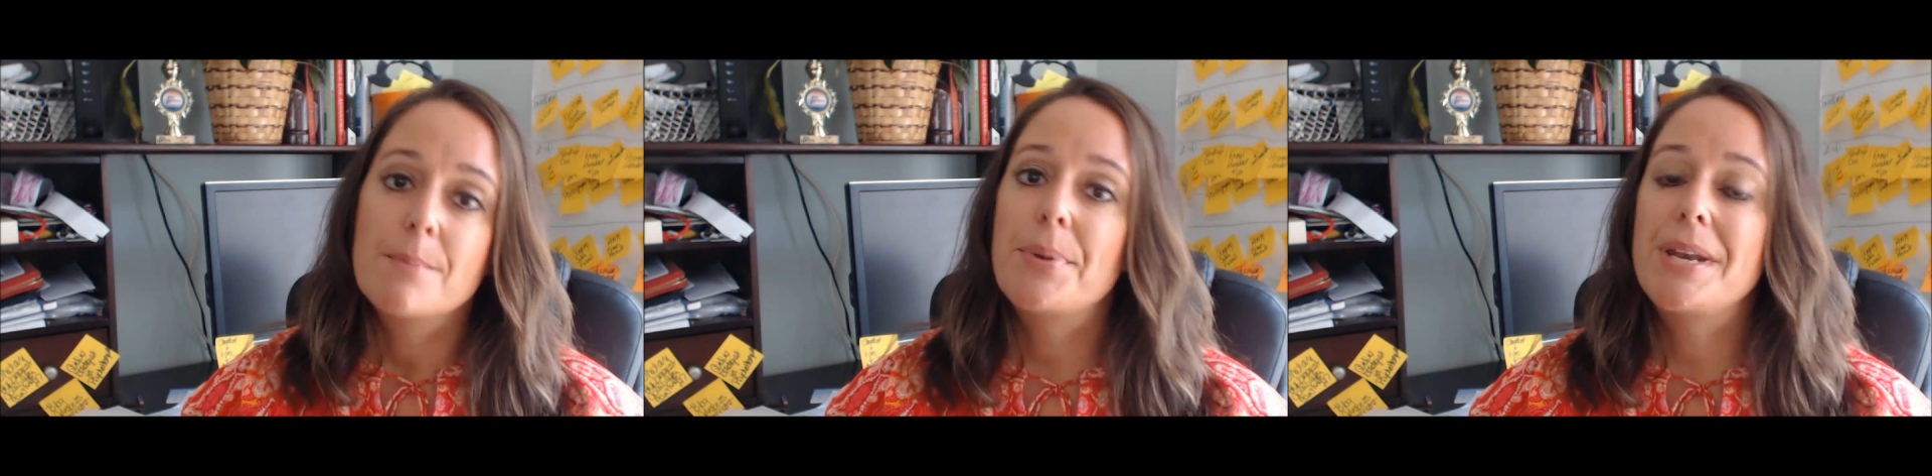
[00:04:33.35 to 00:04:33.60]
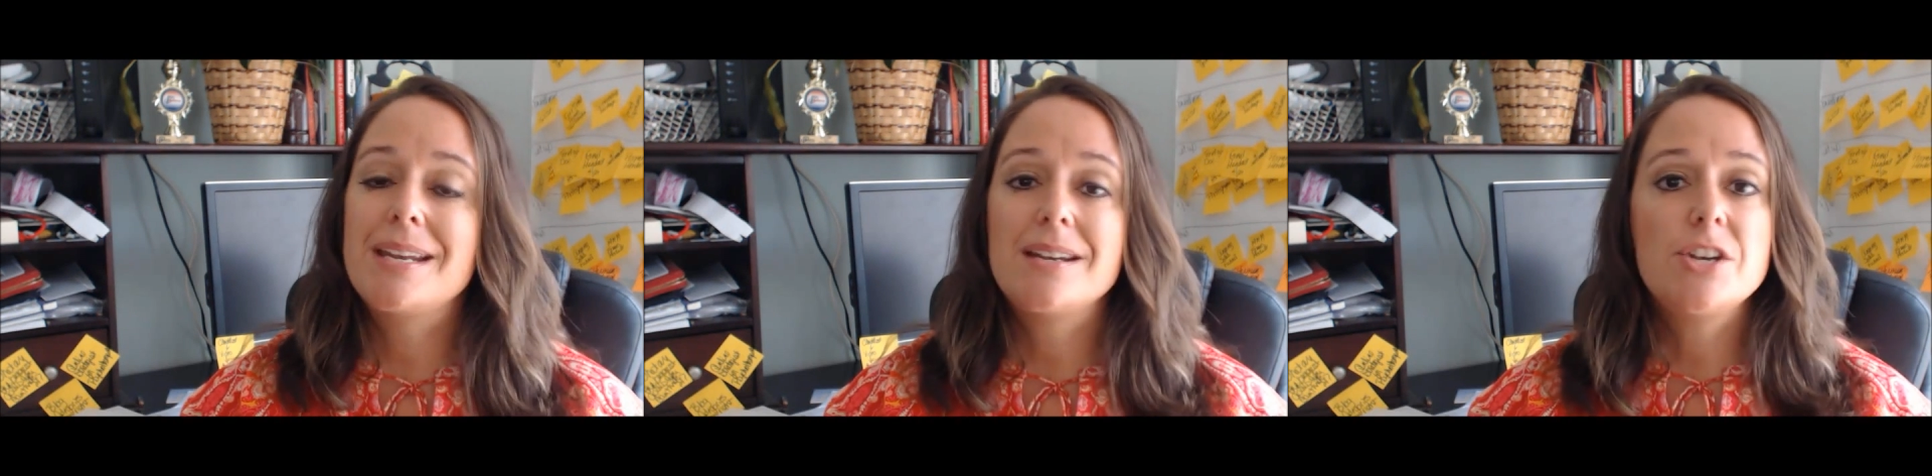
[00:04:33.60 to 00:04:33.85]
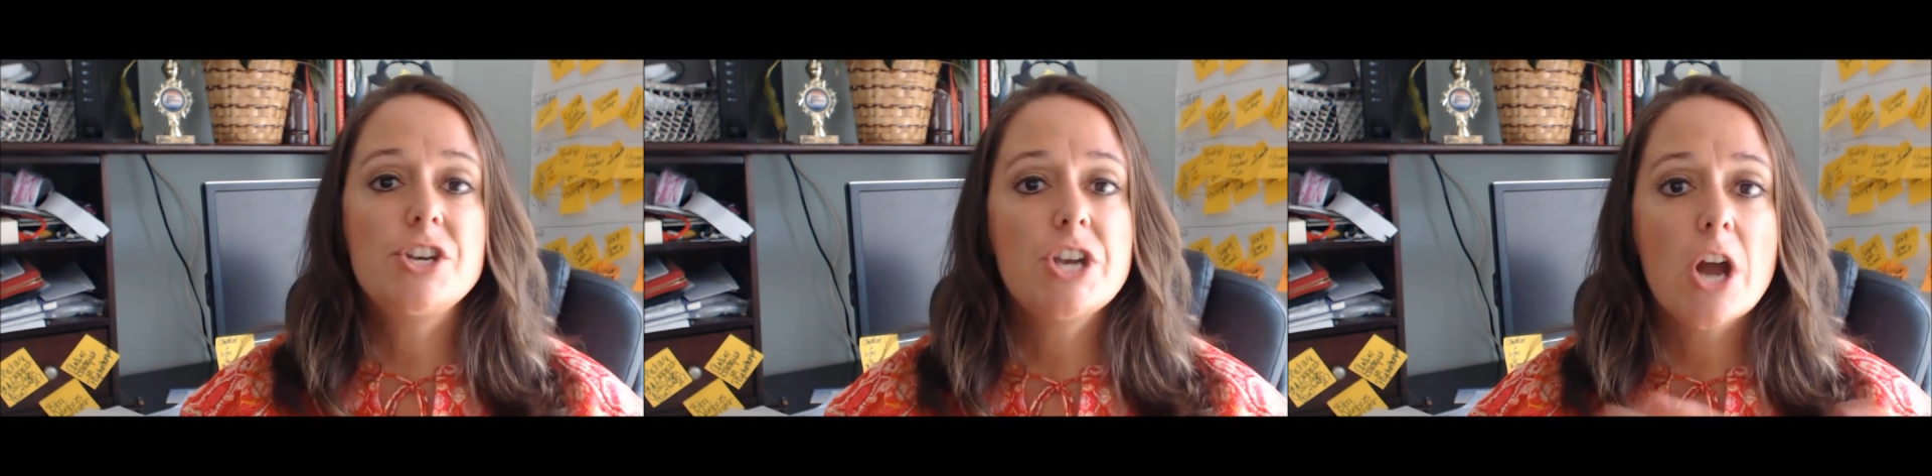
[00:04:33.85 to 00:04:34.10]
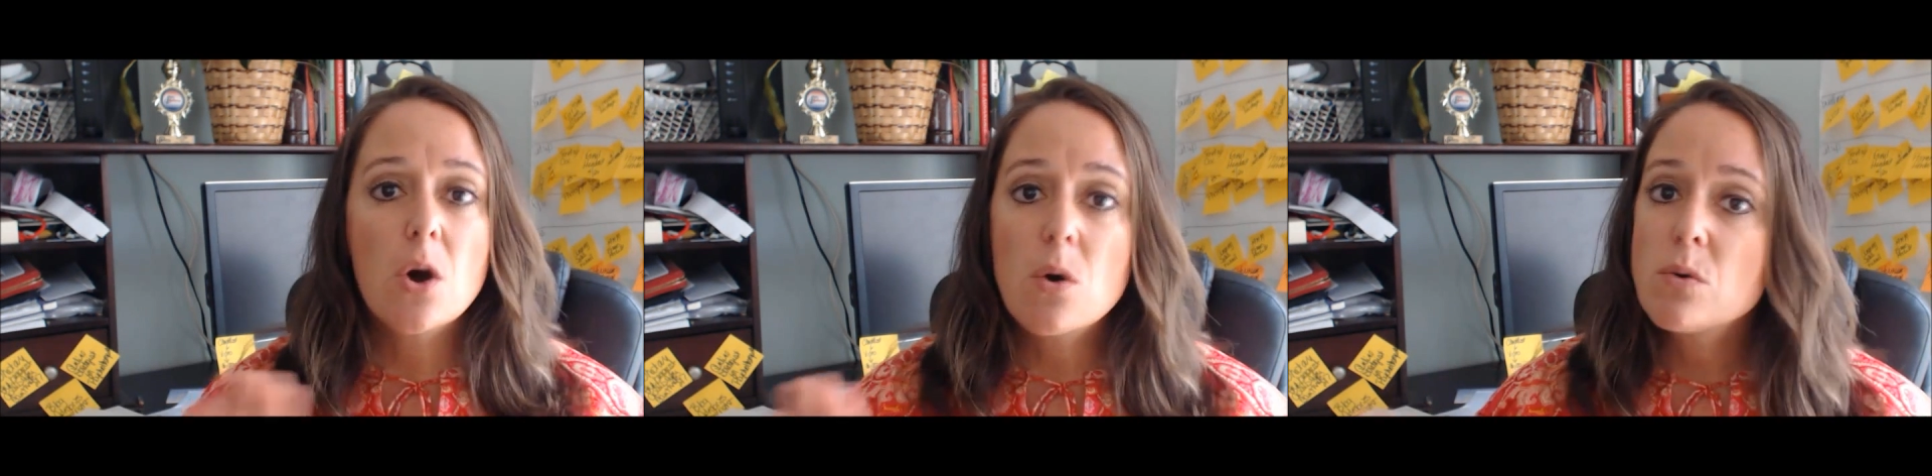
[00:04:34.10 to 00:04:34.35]
but it
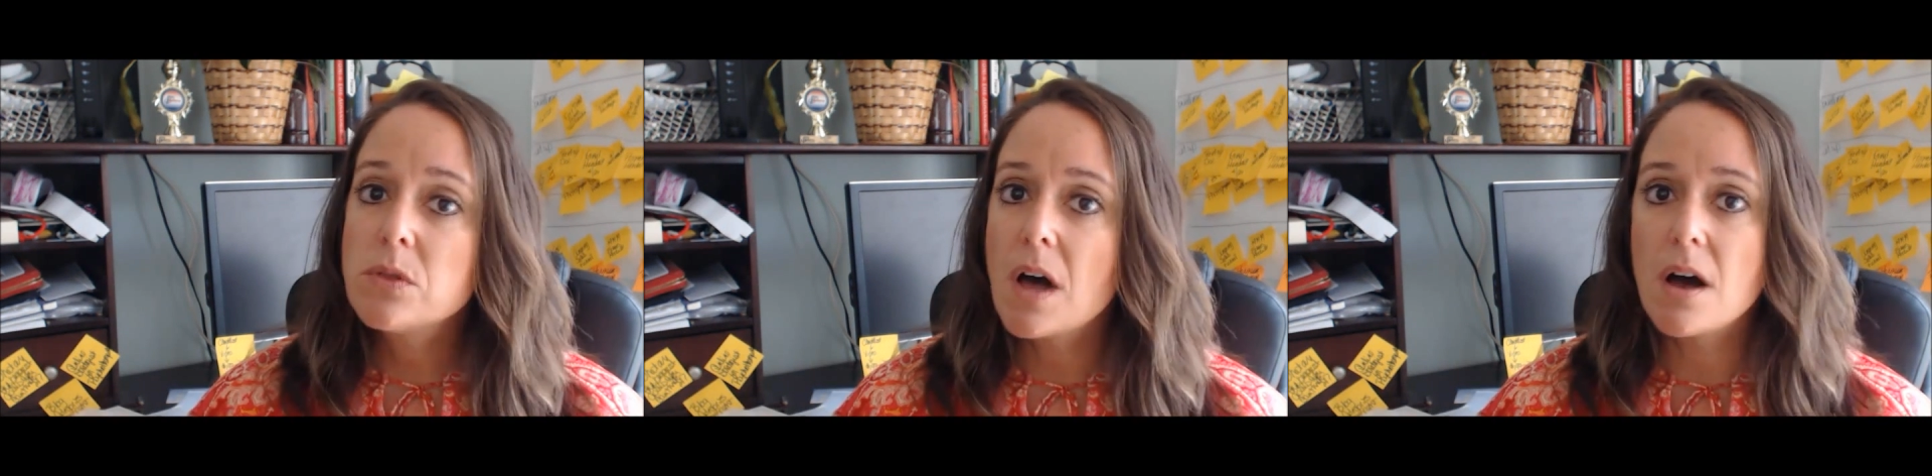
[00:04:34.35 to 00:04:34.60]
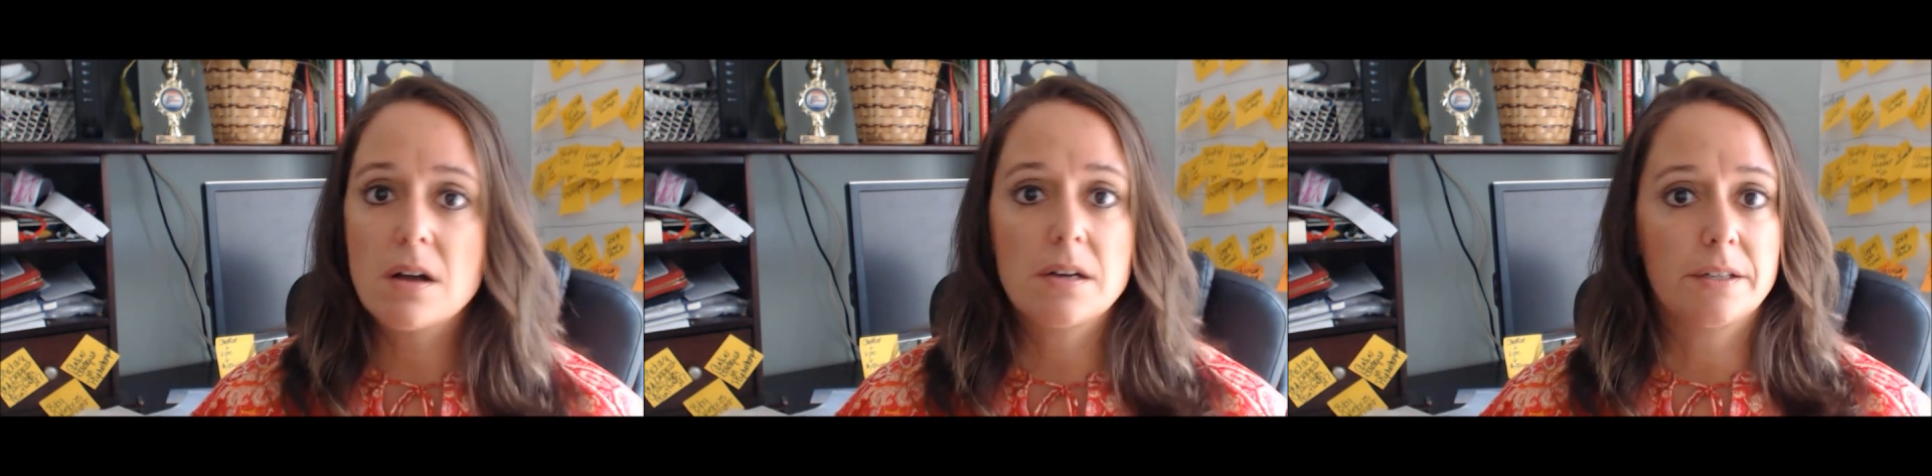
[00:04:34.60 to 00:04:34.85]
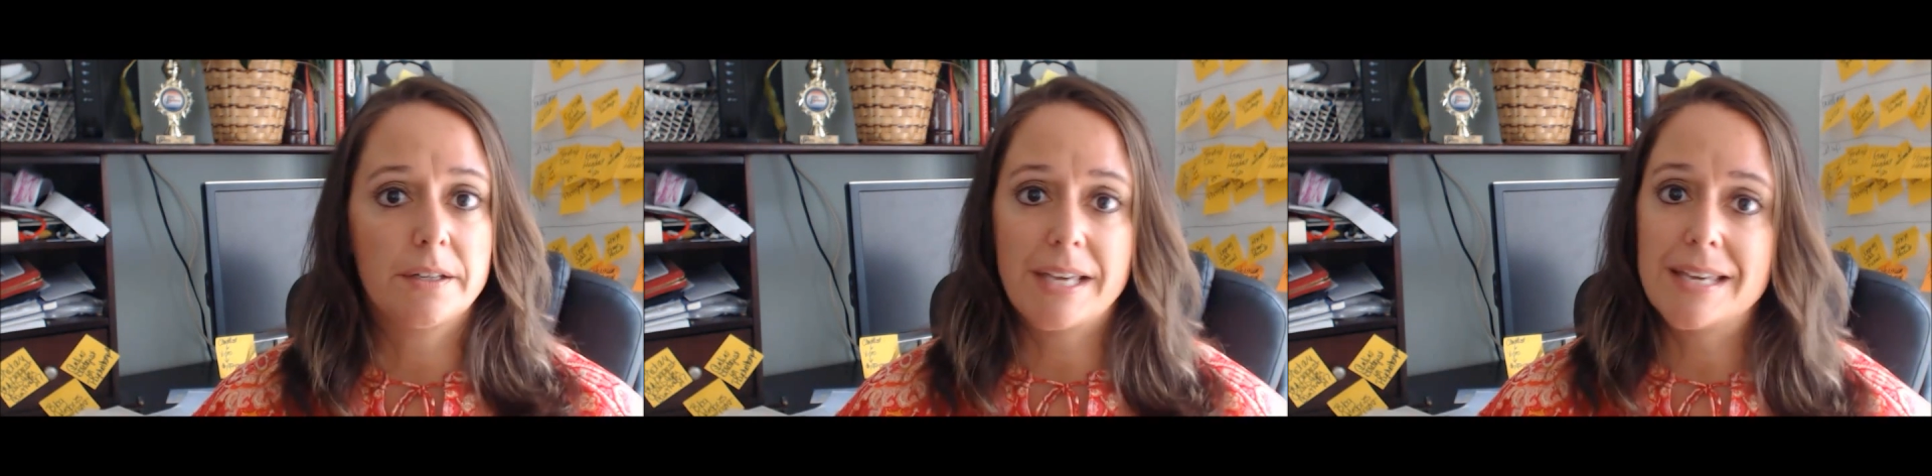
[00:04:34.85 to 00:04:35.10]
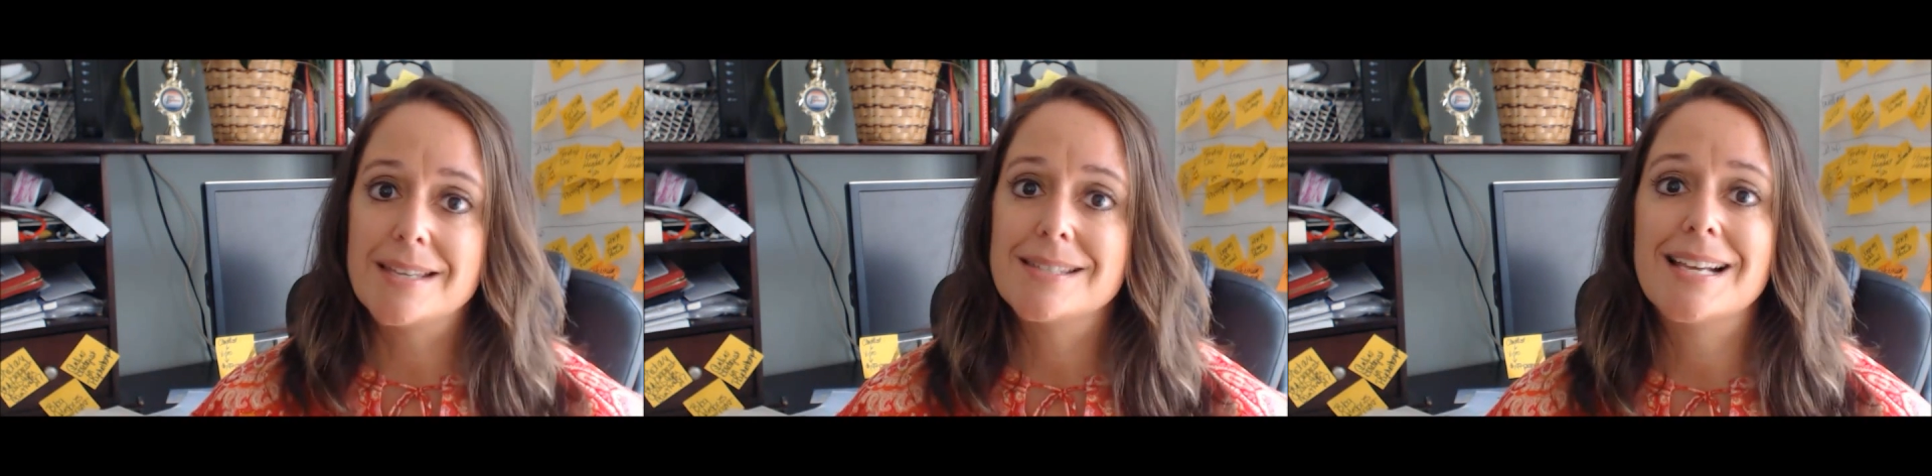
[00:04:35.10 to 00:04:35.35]
no longer
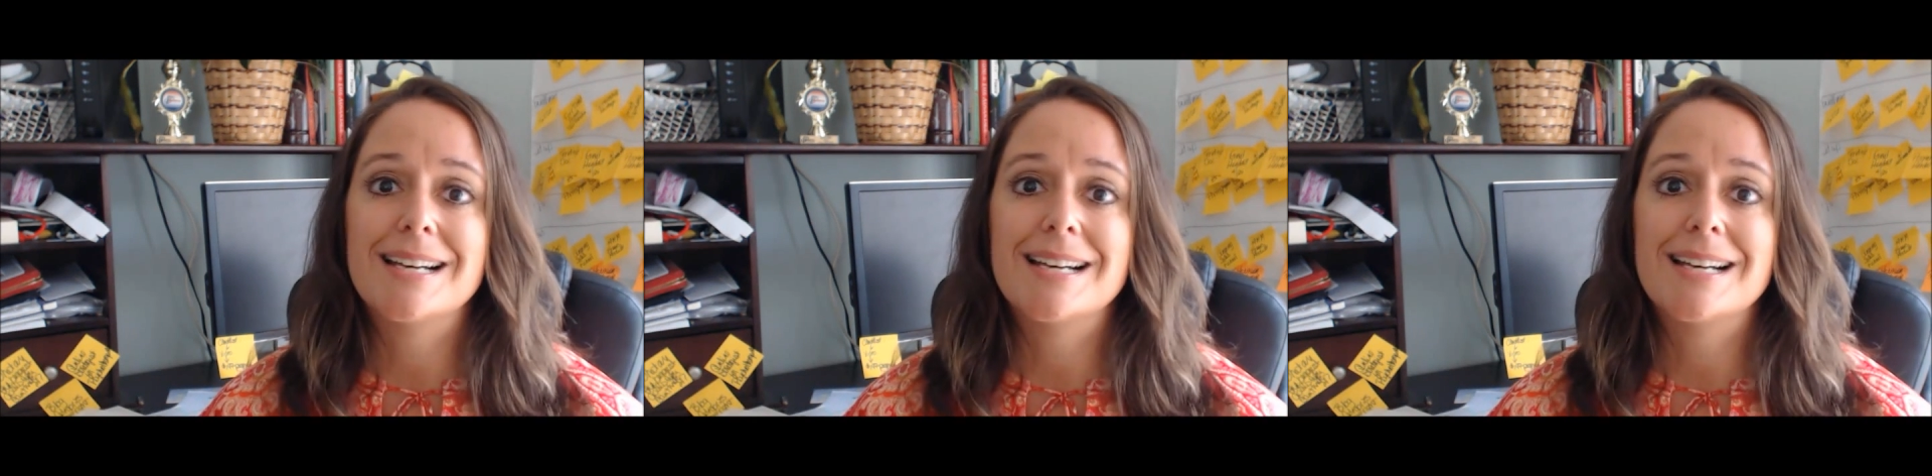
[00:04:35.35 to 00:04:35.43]
is